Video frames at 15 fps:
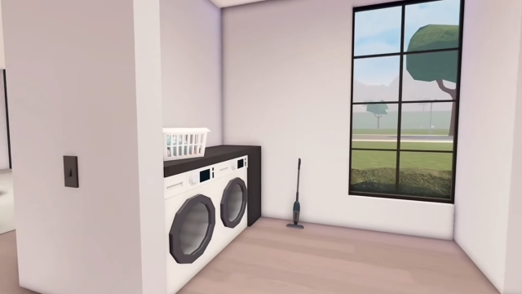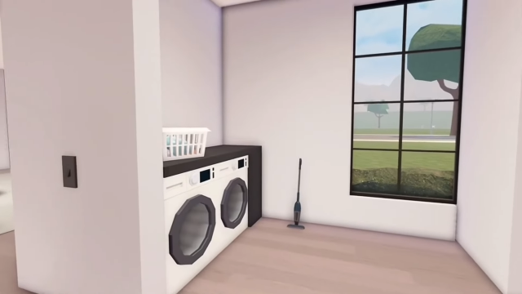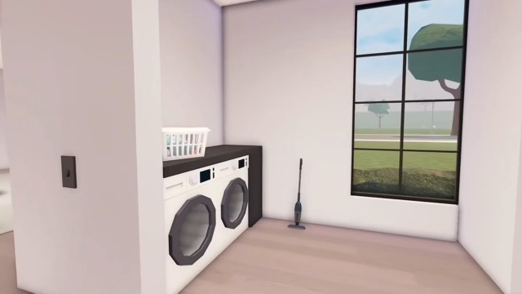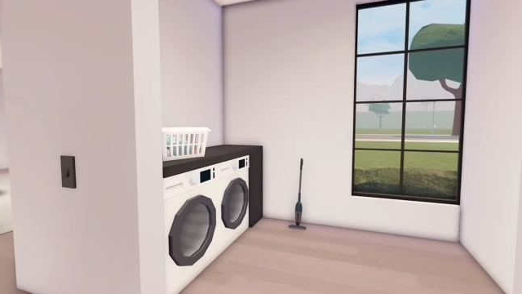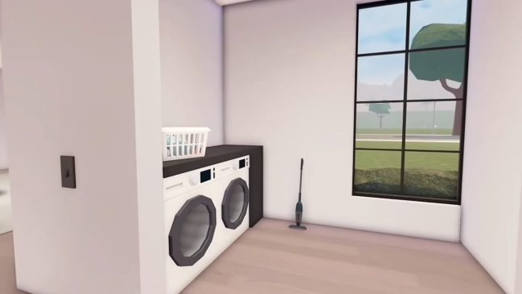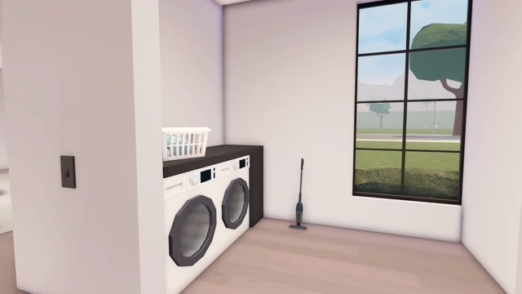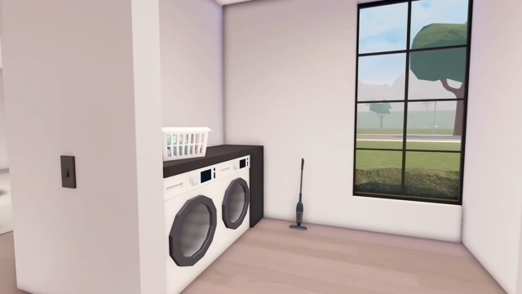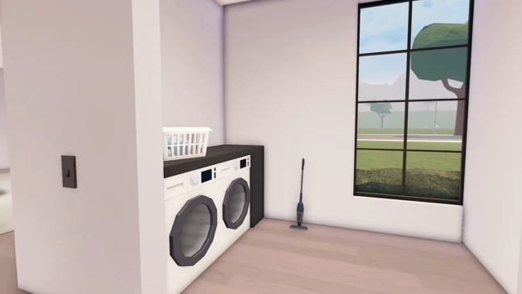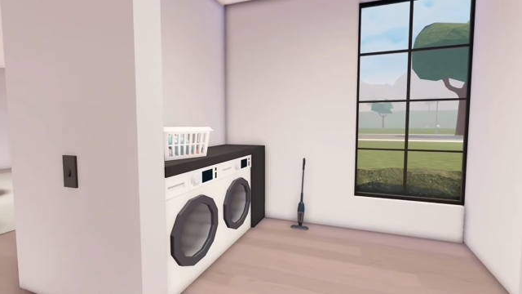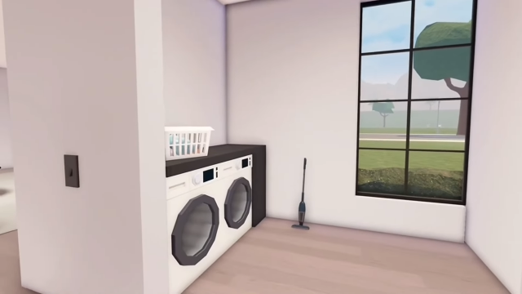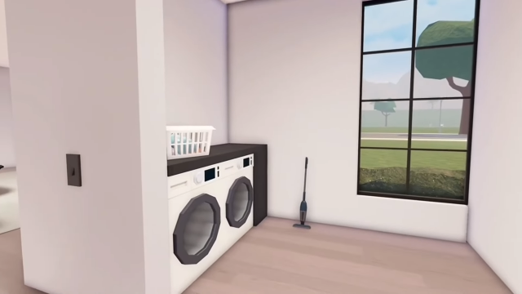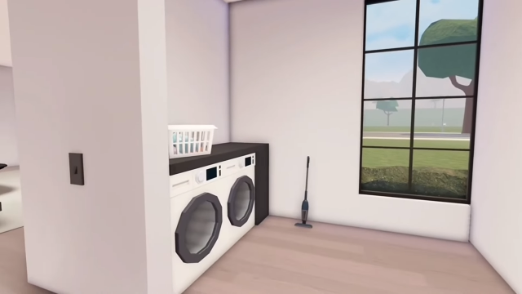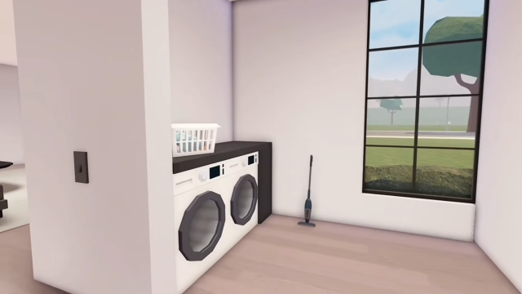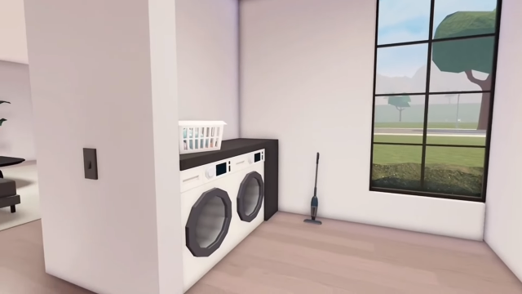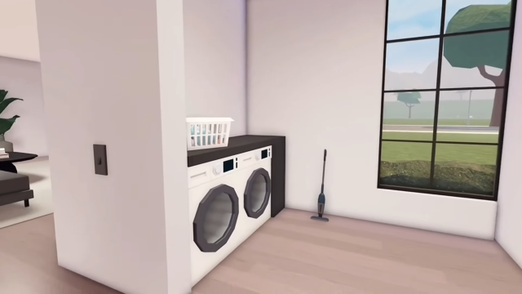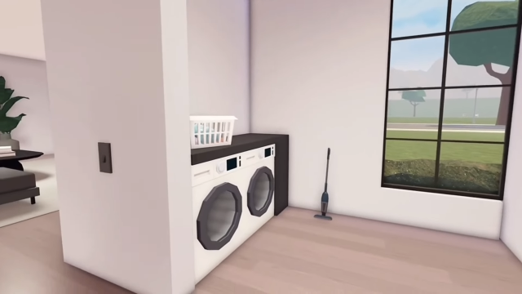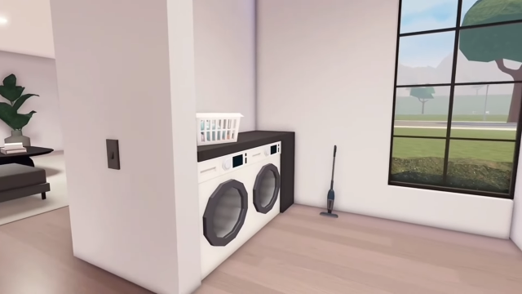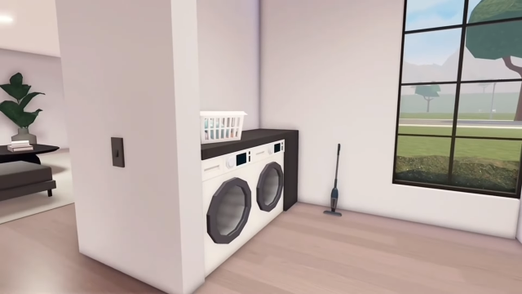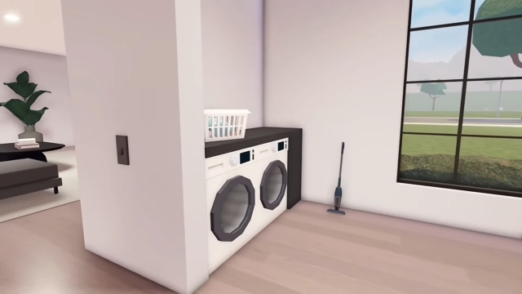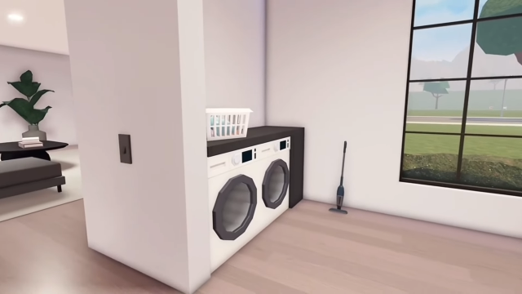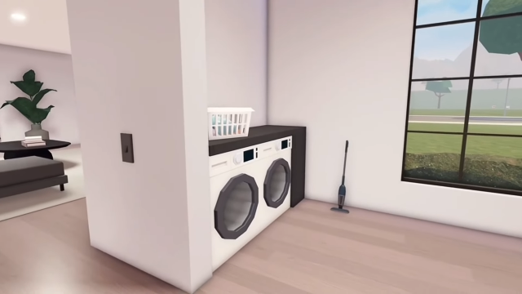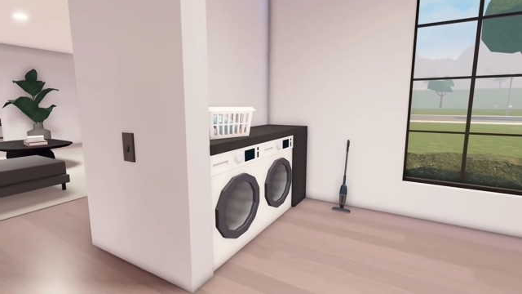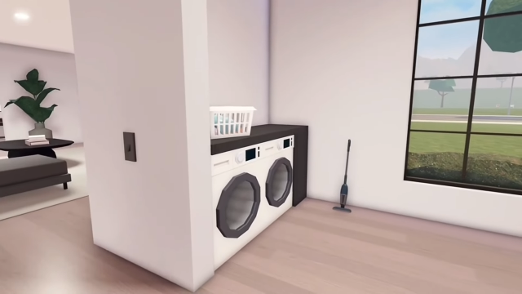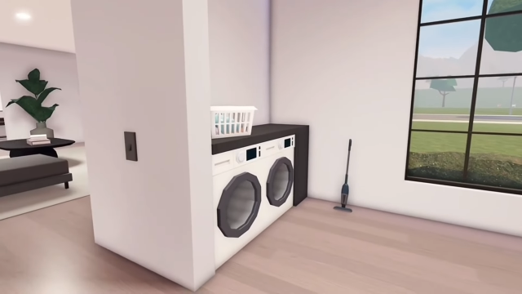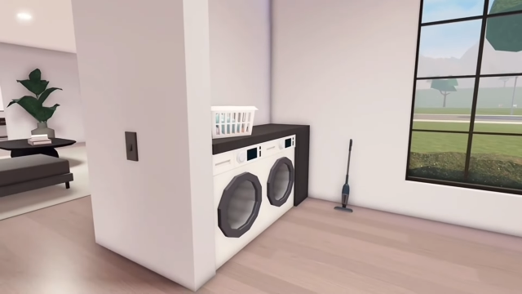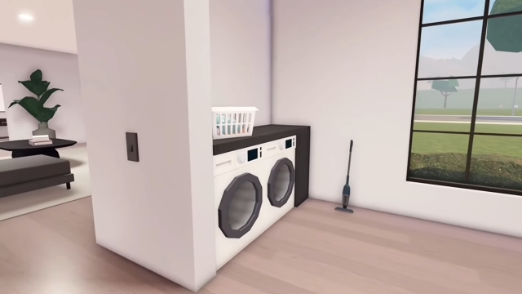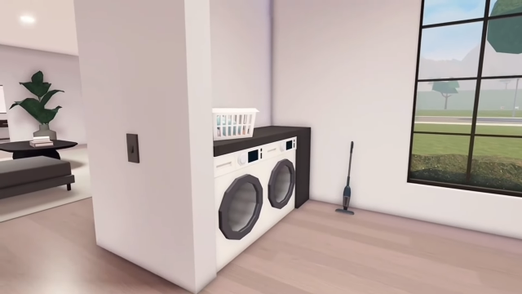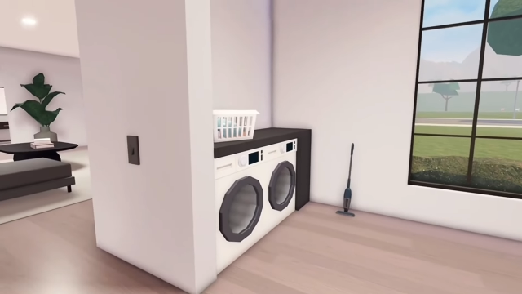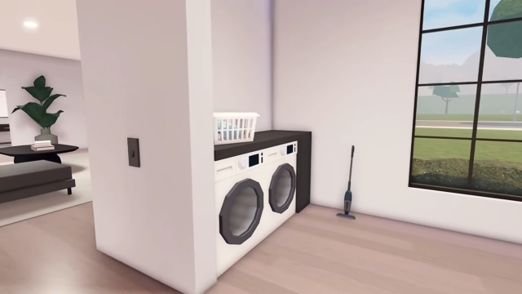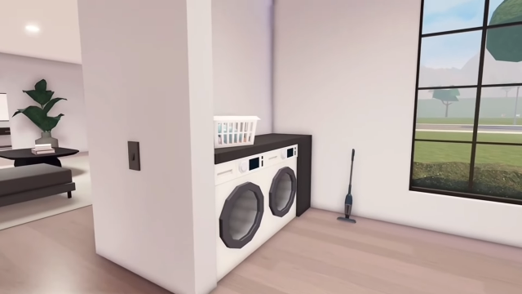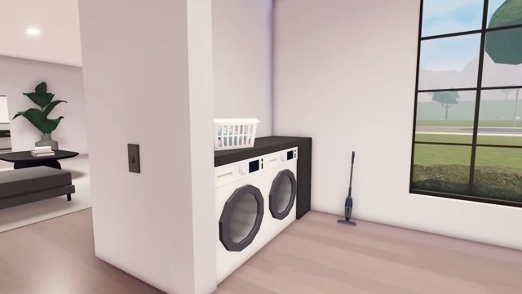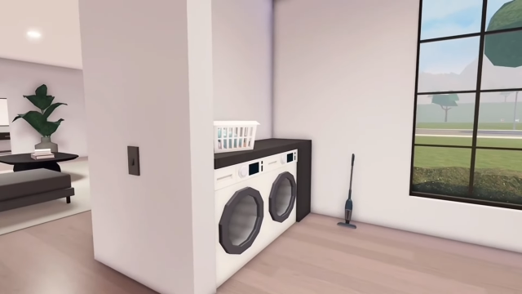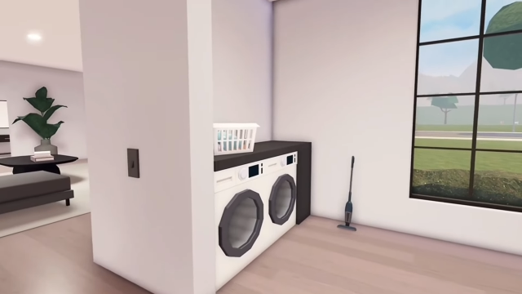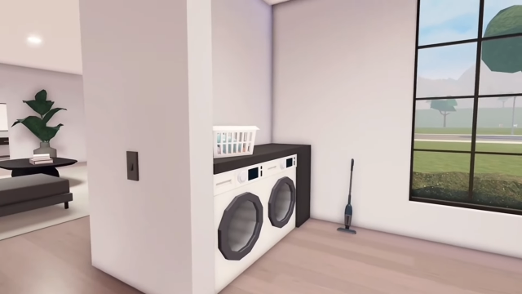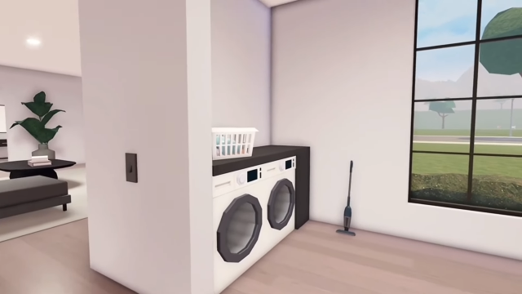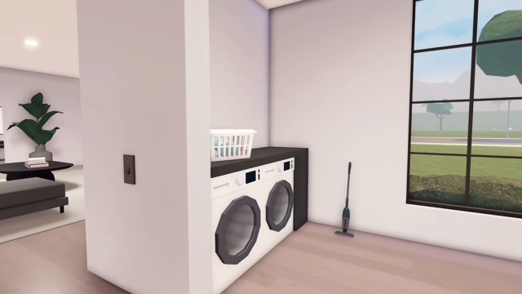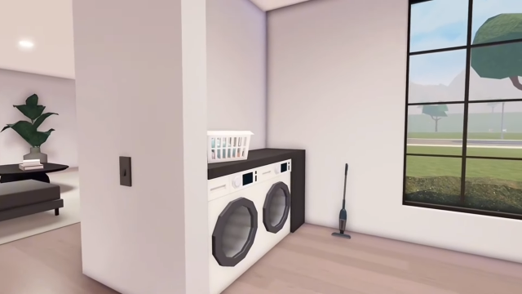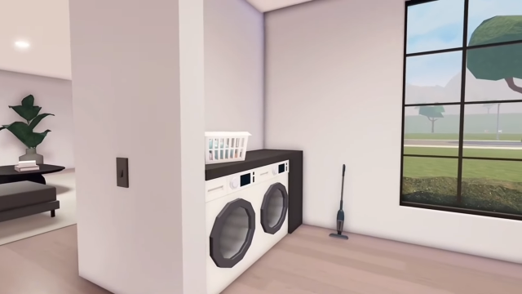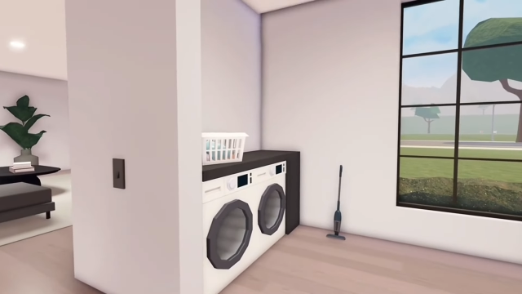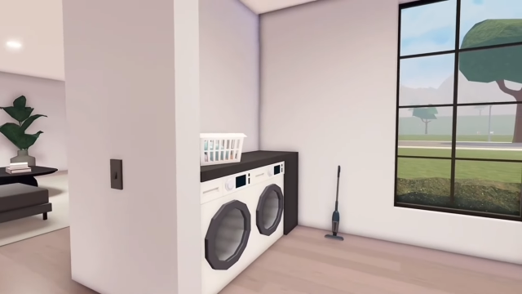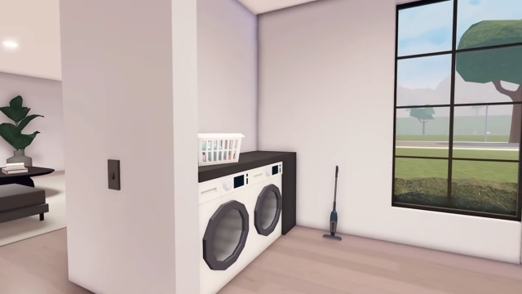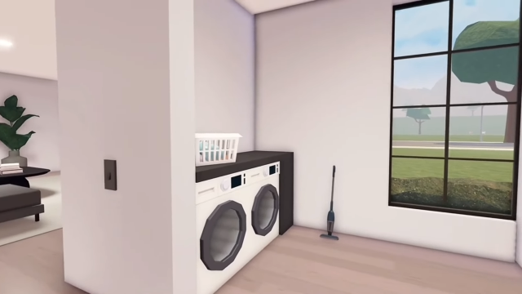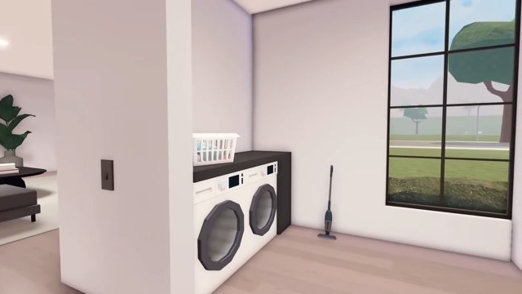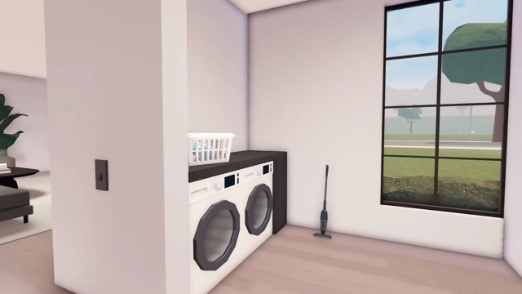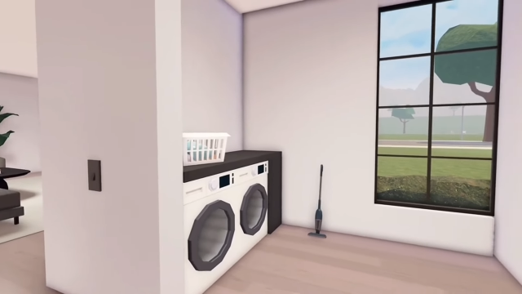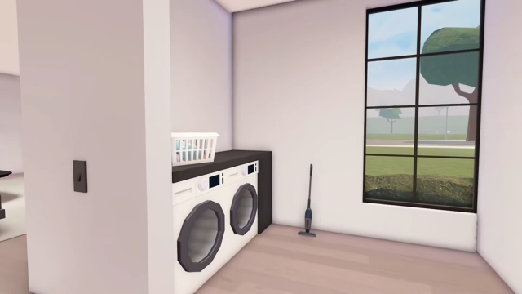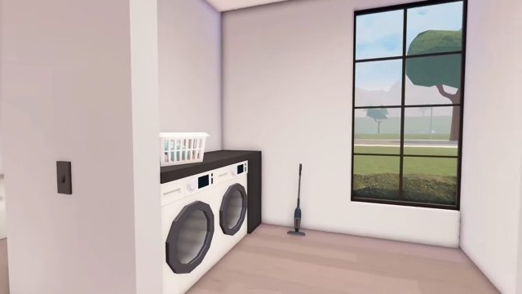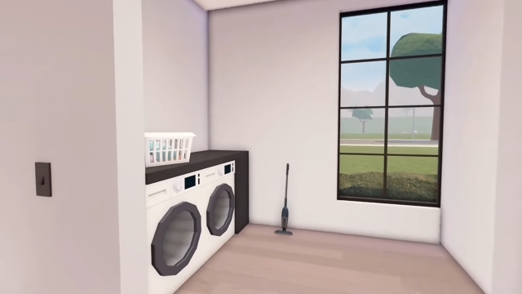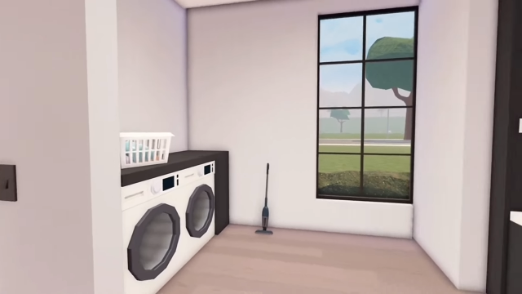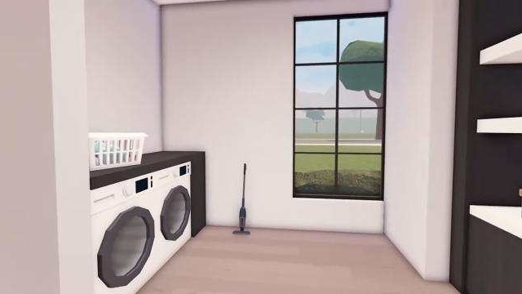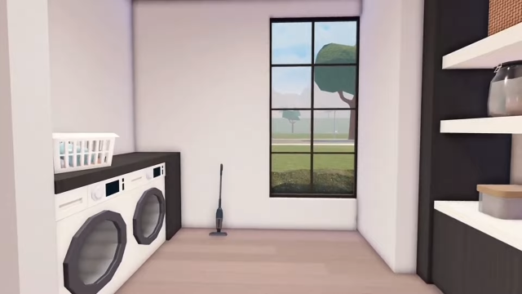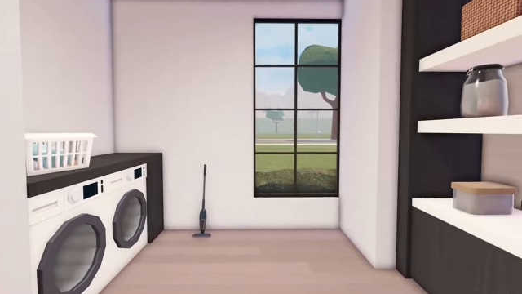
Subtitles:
(no speaker visible)